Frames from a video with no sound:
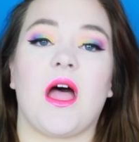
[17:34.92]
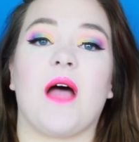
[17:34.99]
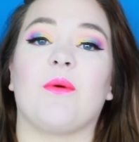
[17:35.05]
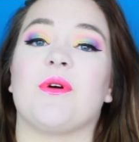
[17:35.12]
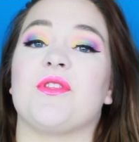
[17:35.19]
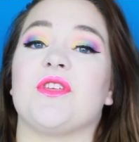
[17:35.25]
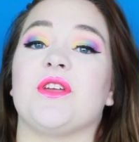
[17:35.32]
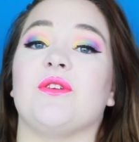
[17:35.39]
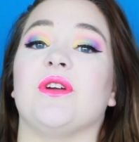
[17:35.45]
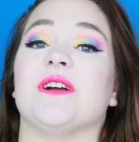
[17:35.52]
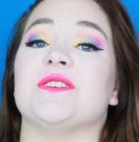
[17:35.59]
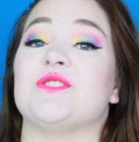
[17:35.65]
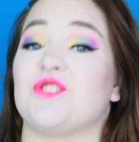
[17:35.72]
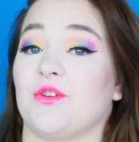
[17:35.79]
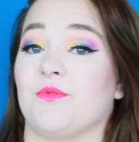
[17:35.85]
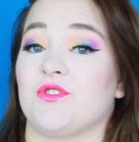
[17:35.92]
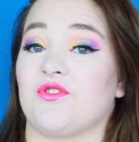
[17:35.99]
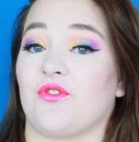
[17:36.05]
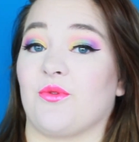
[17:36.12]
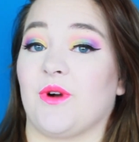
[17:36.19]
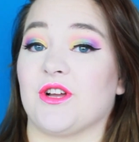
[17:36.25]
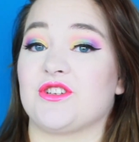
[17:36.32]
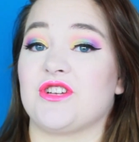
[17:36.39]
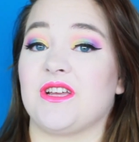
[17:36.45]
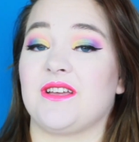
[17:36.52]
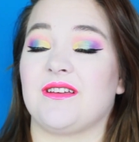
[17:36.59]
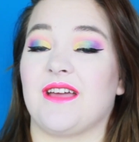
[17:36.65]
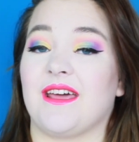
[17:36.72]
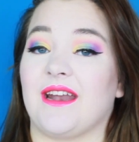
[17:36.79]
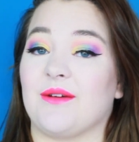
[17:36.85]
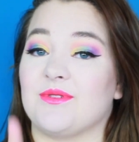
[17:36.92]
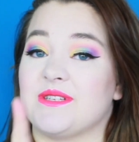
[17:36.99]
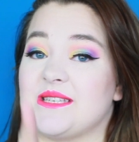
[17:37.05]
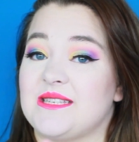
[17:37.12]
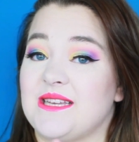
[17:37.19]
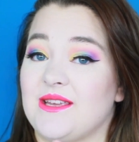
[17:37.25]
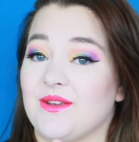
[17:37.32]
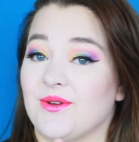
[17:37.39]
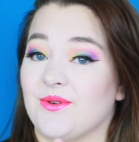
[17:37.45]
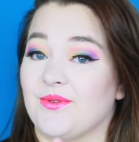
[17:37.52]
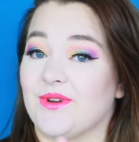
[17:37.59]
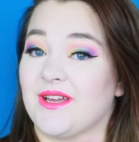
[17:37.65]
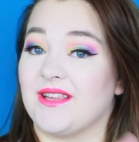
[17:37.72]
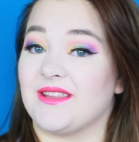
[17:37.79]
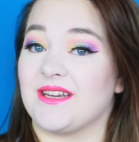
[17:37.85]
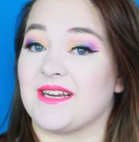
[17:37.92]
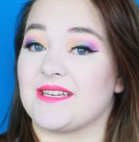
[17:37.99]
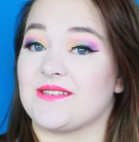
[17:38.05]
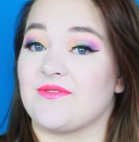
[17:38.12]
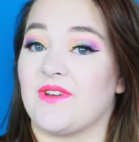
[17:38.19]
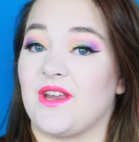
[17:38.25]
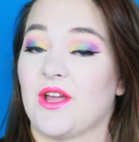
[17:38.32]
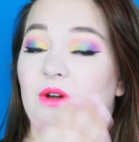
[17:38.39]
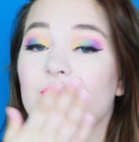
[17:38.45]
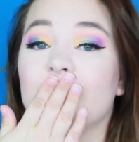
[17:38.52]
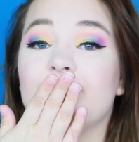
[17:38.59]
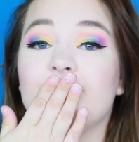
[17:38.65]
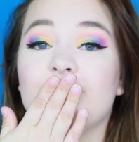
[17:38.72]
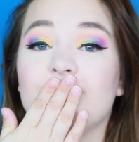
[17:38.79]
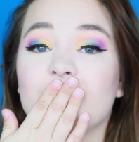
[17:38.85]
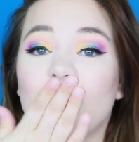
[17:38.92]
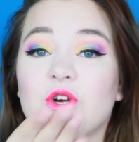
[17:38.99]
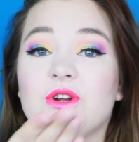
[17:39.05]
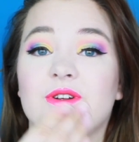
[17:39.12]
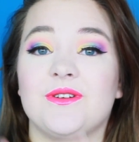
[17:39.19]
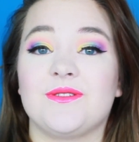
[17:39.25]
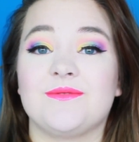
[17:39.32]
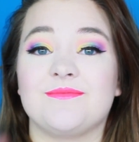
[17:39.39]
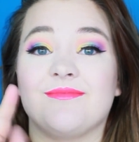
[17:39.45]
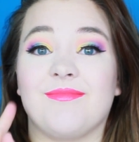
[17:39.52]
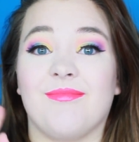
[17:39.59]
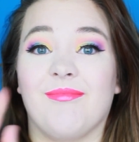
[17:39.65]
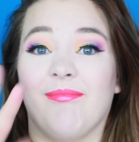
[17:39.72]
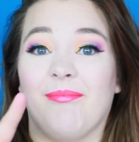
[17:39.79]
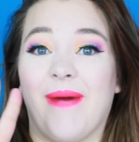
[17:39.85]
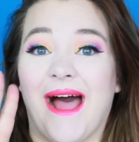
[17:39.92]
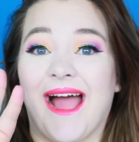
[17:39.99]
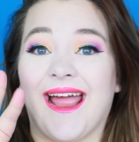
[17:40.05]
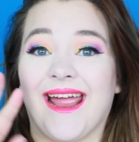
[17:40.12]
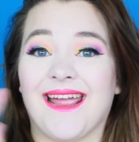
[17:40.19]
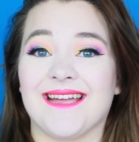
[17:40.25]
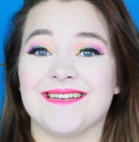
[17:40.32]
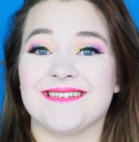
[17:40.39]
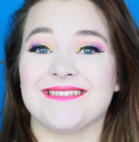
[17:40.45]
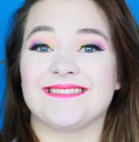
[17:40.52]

I want to thank you guys so much for watching, and I will see you in the next video. Bye.